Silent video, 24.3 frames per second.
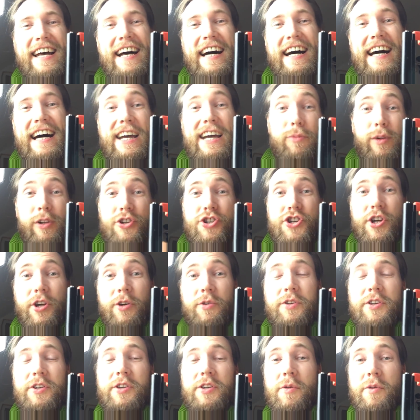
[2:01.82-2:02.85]
I will
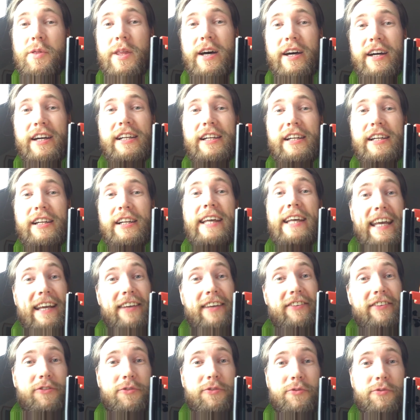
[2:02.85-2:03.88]
show you the clay
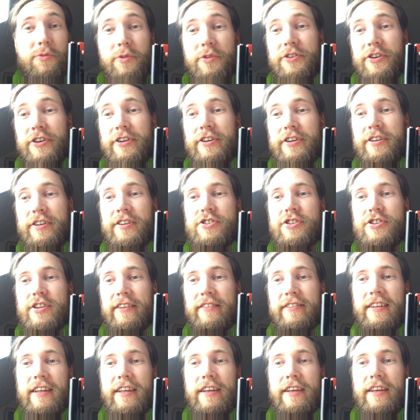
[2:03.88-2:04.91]
extruder.
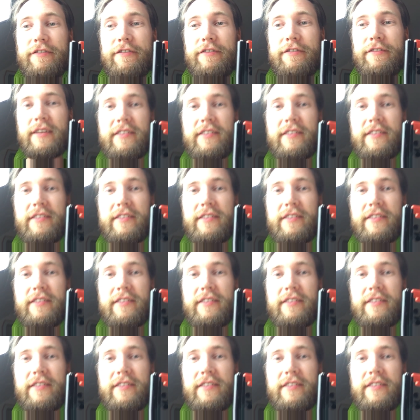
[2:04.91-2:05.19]
Just give me a